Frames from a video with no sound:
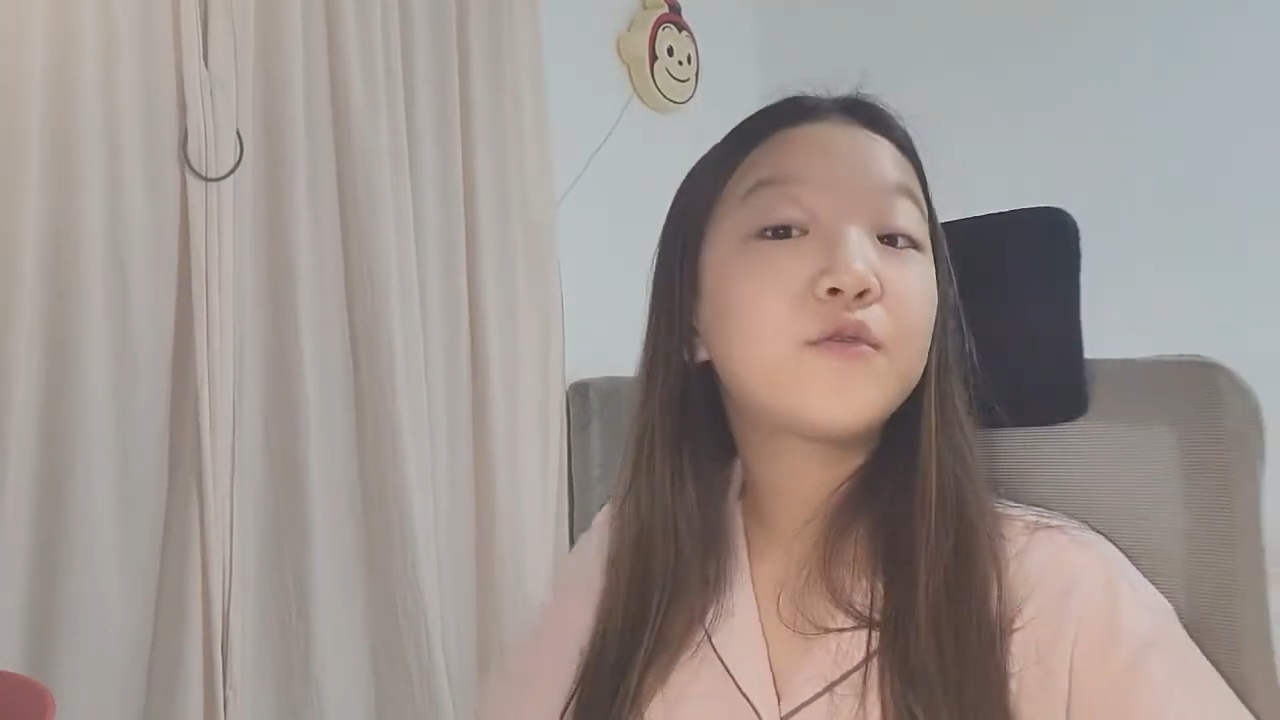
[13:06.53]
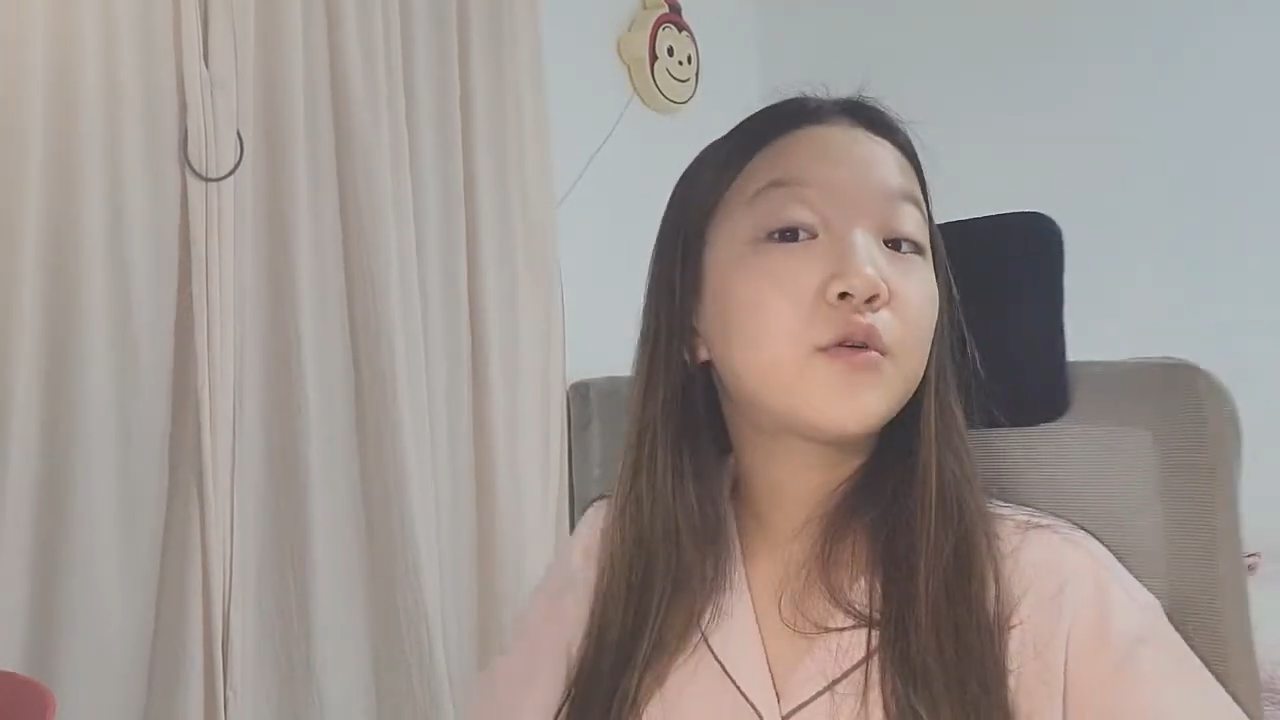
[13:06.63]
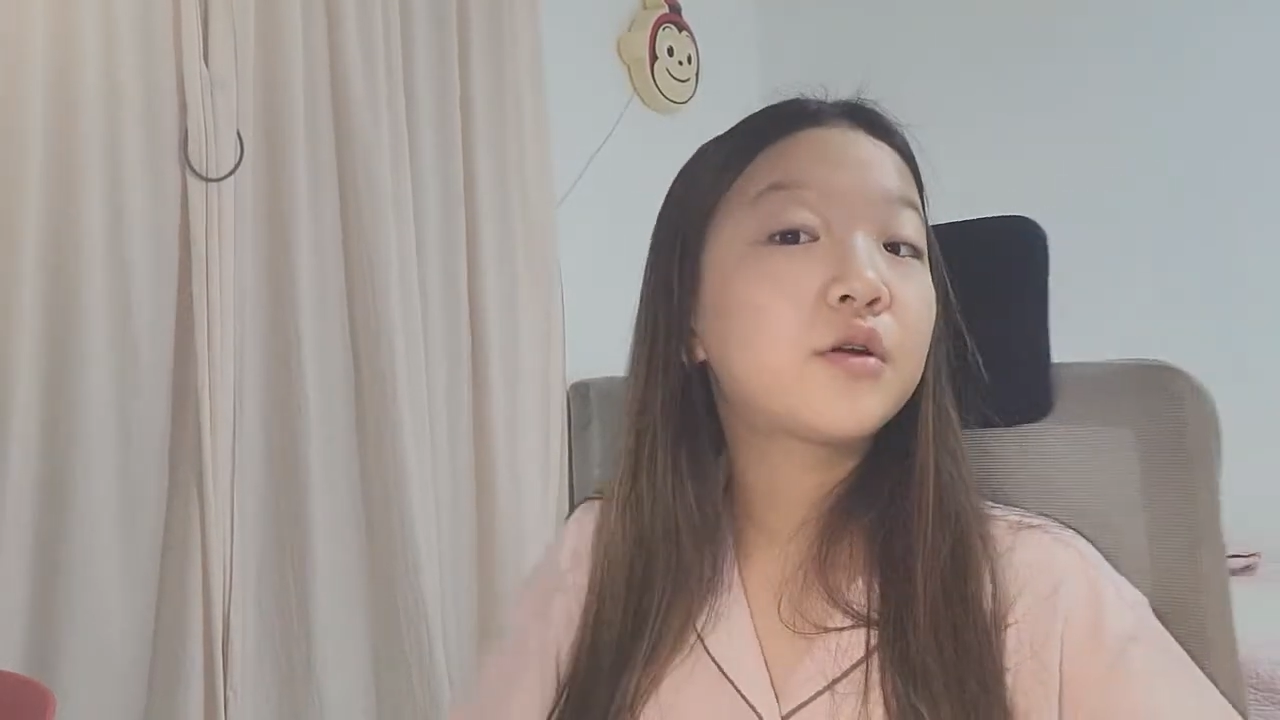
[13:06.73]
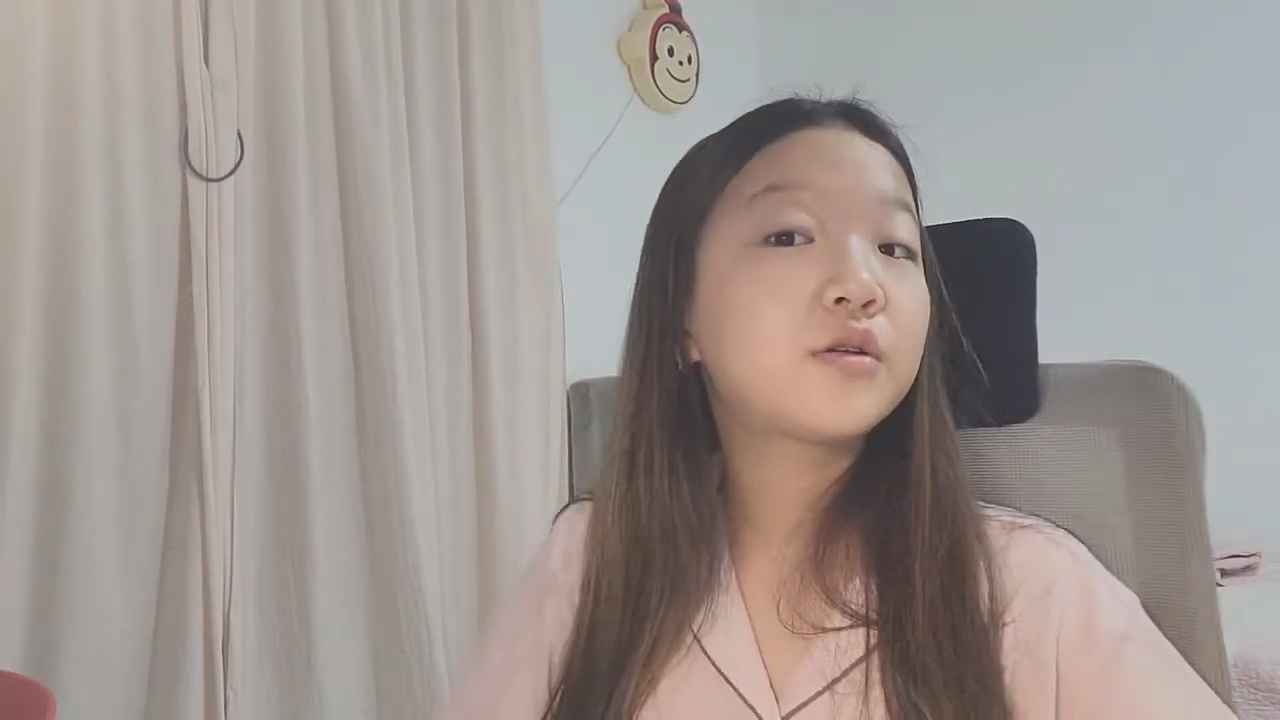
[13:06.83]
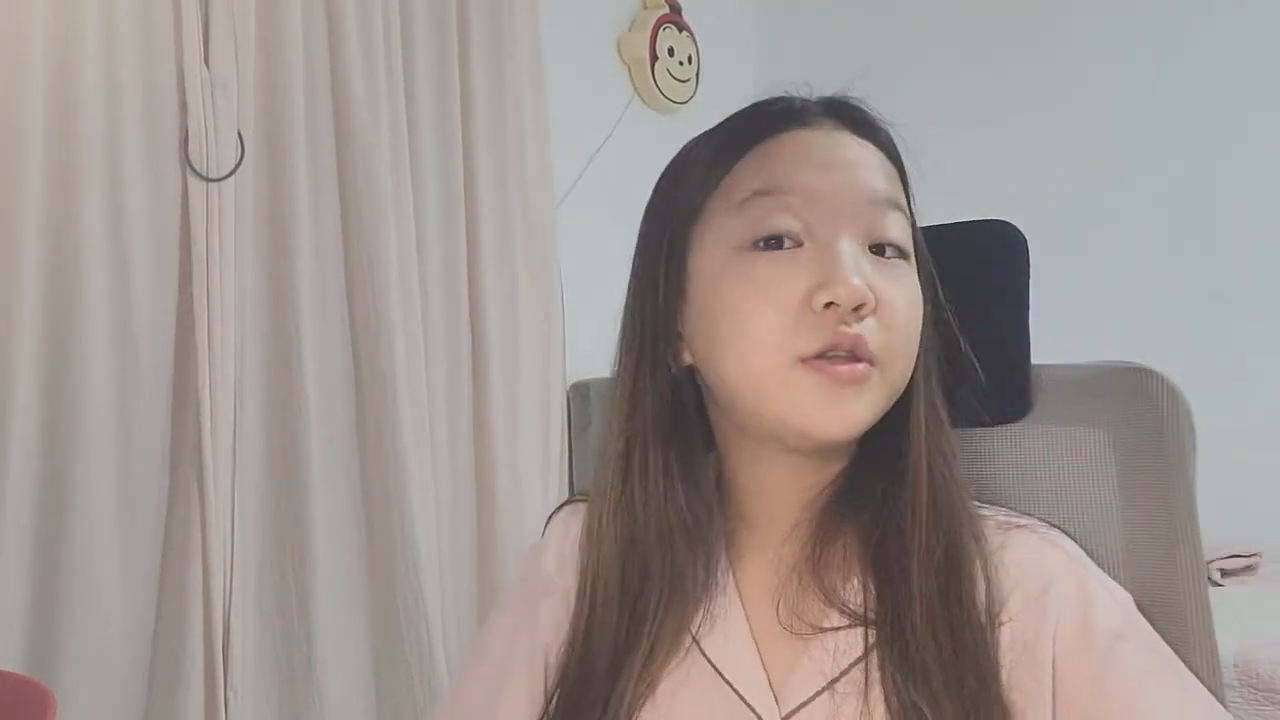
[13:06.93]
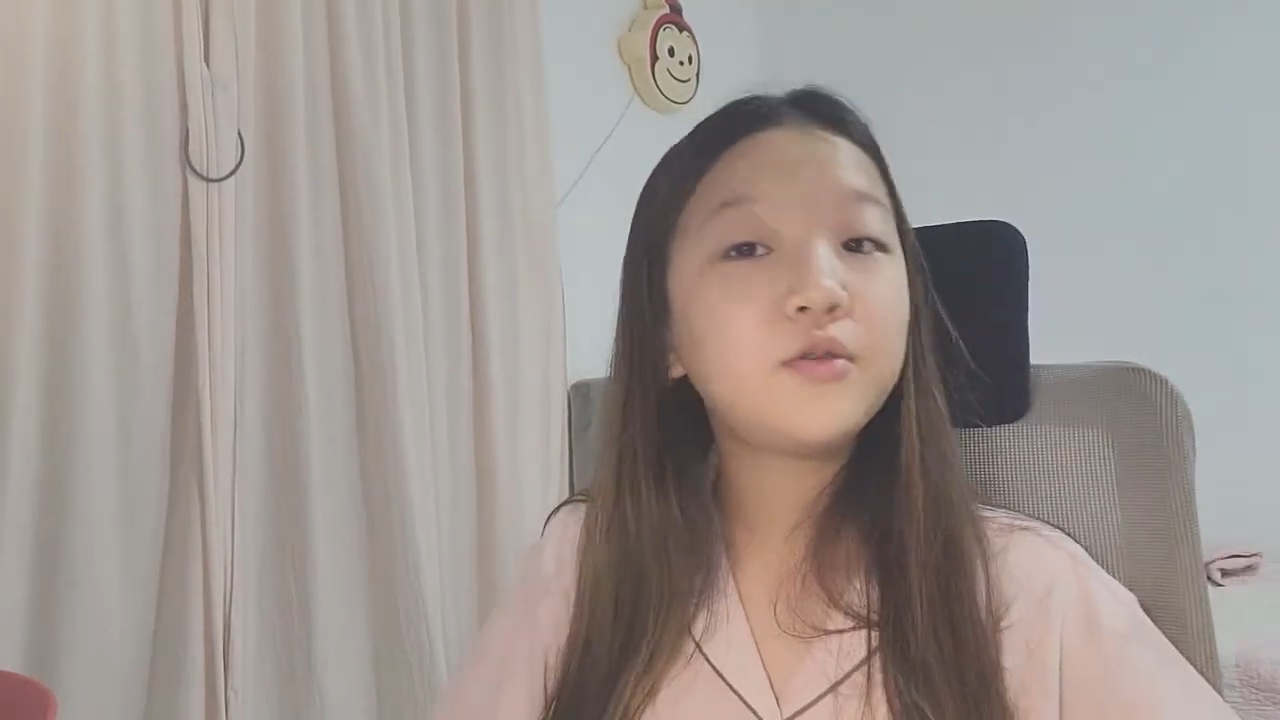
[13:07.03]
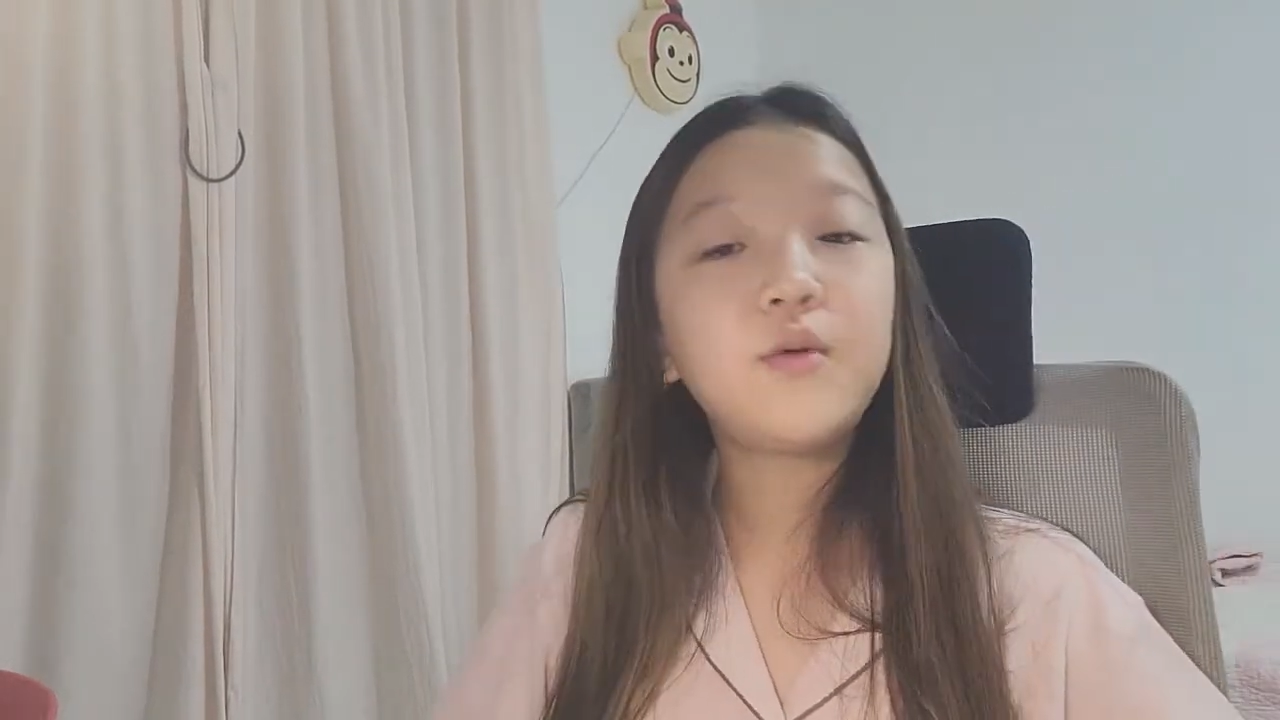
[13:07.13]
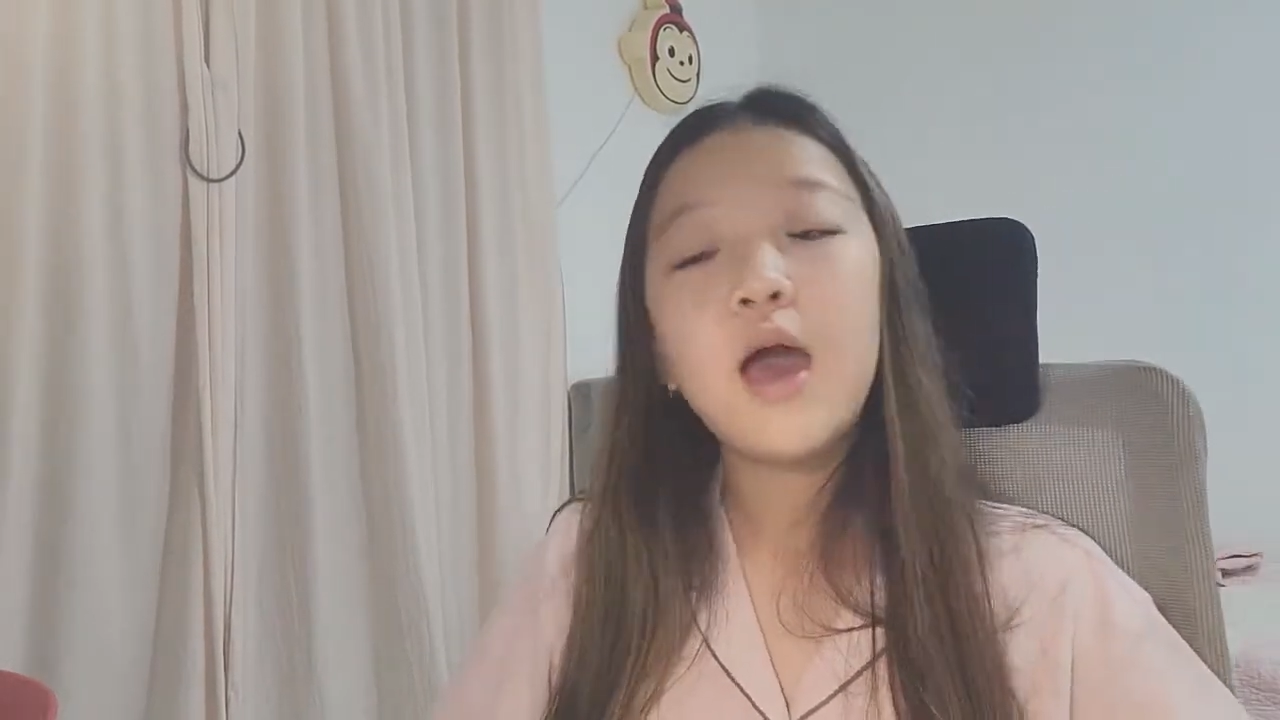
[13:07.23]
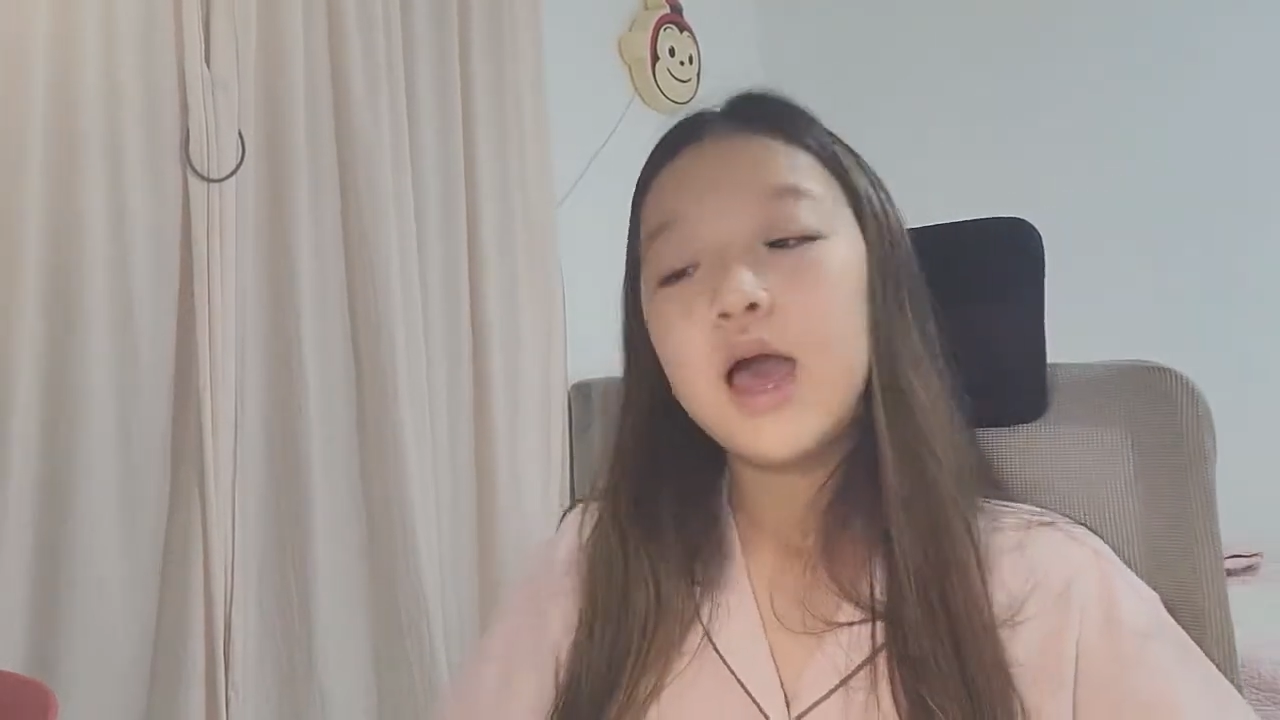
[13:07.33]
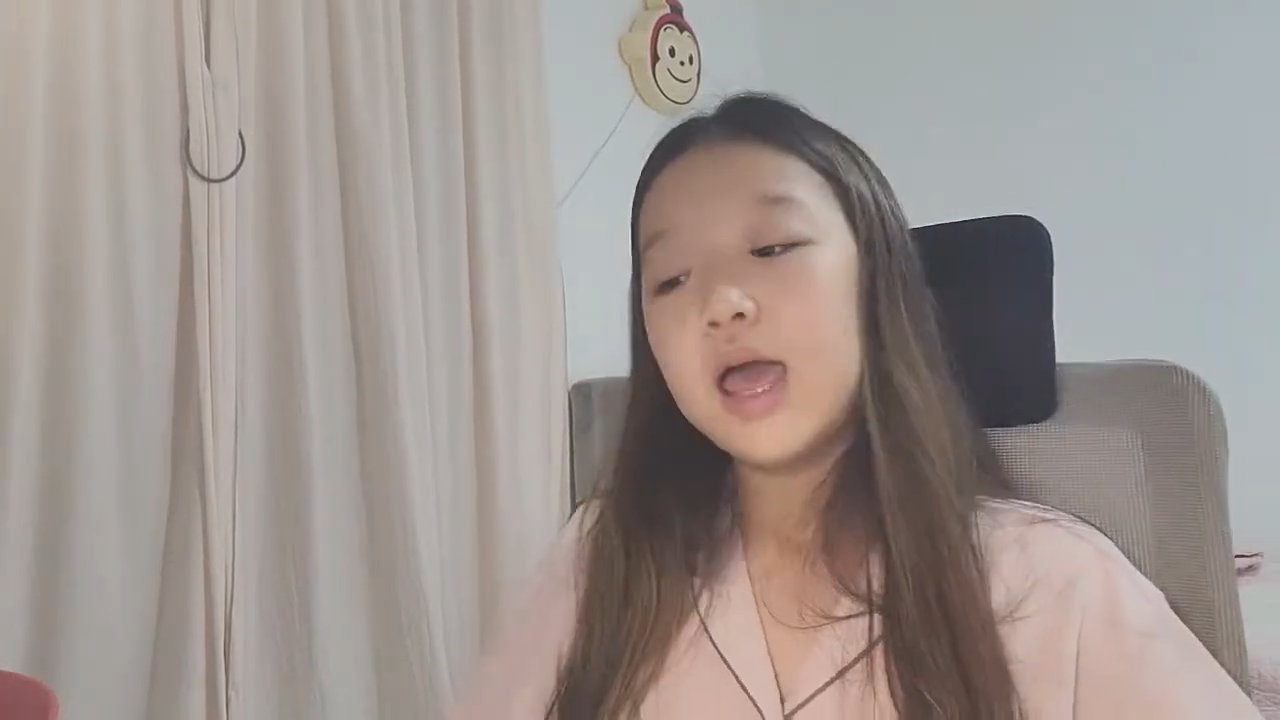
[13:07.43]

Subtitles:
you are new.